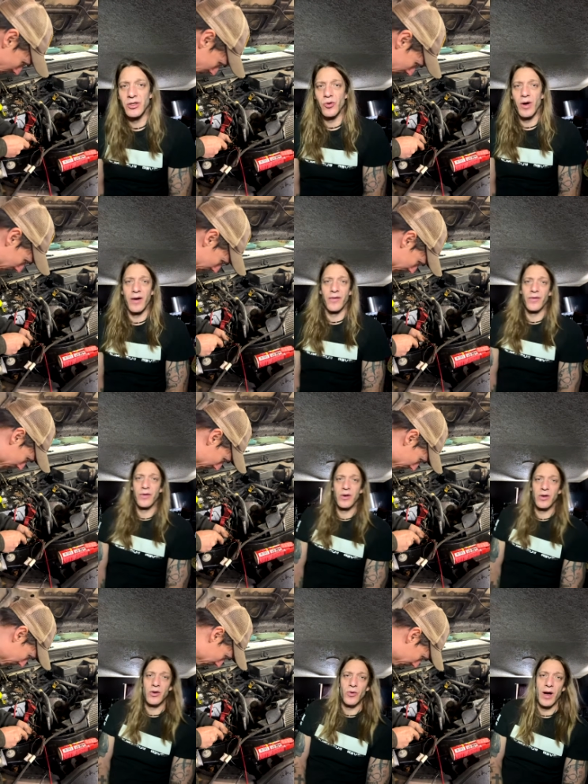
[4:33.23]
you
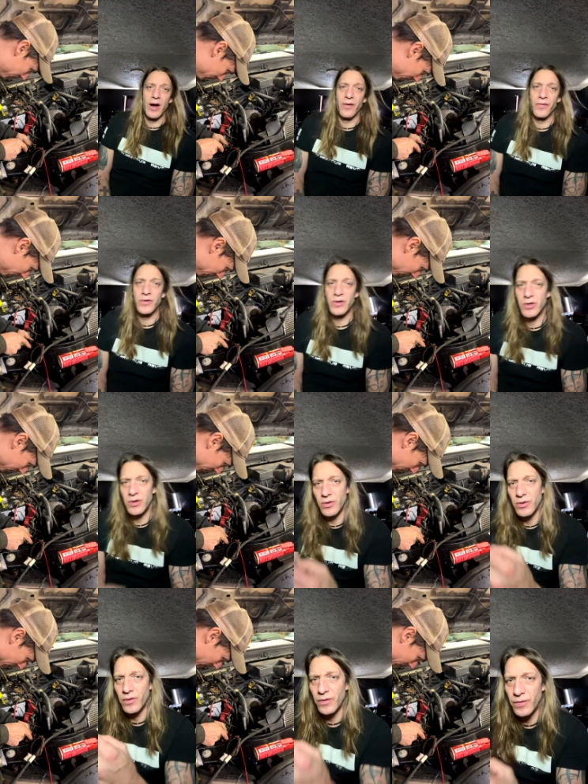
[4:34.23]
have
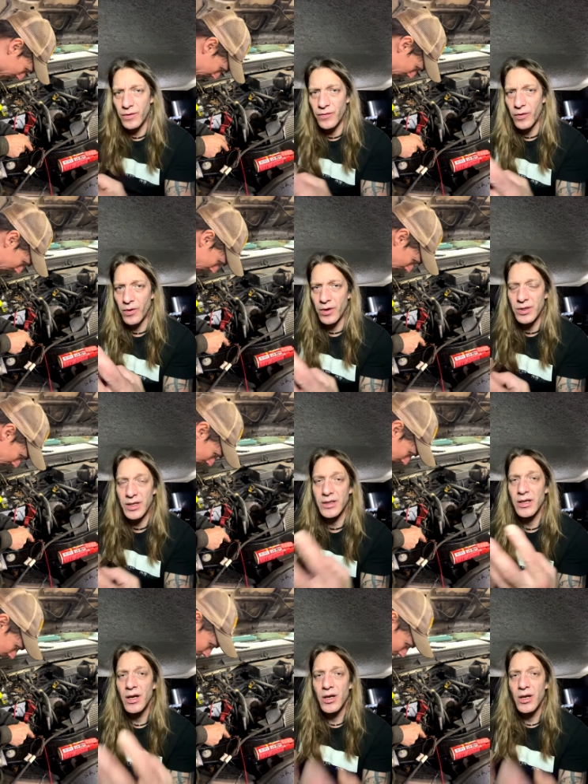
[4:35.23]
2, 4, 6.